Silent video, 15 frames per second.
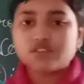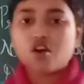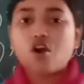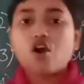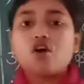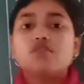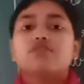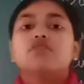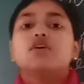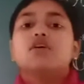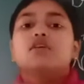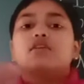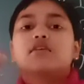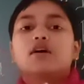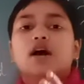of
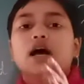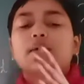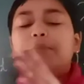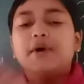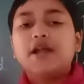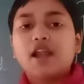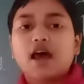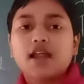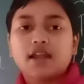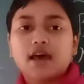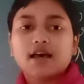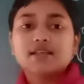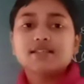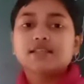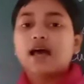
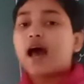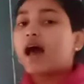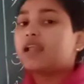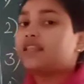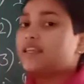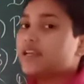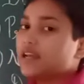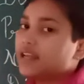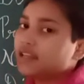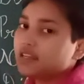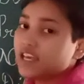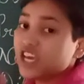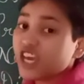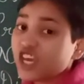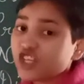bananas are there
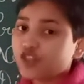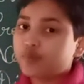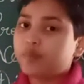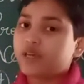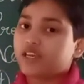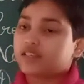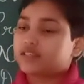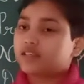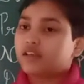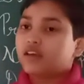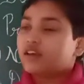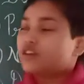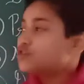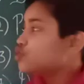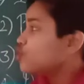in each piece.
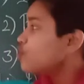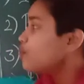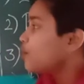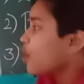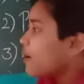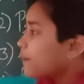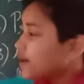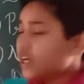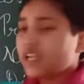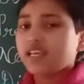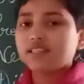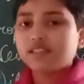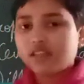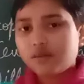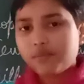So
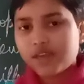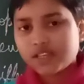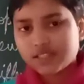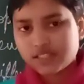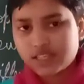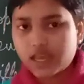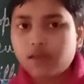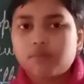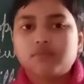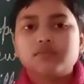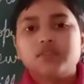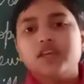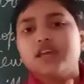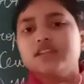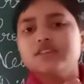properties remain
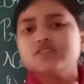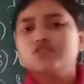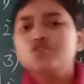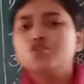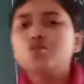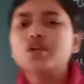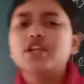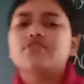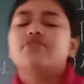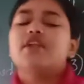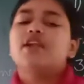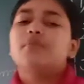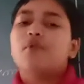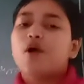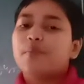same. There is no
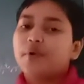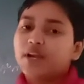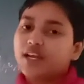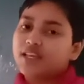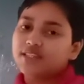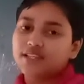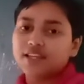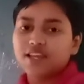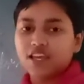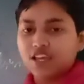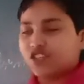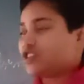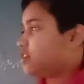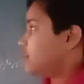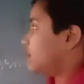different properties in
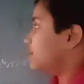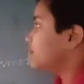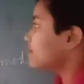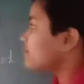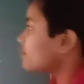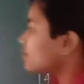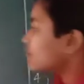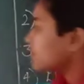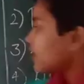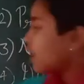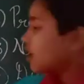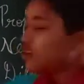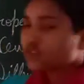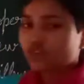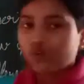each other.
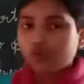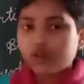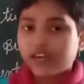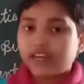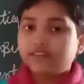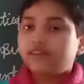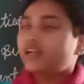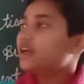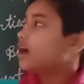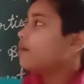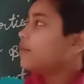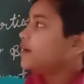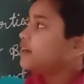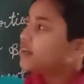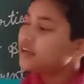So it will
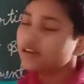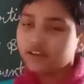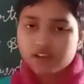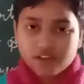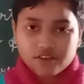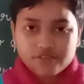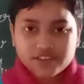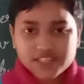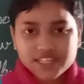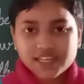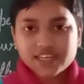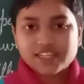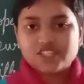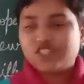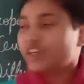come under
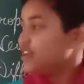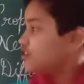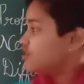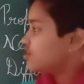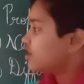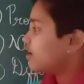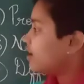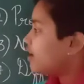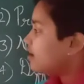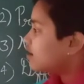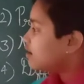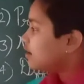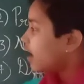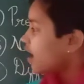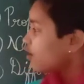physical change.
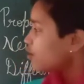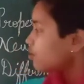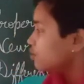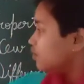Now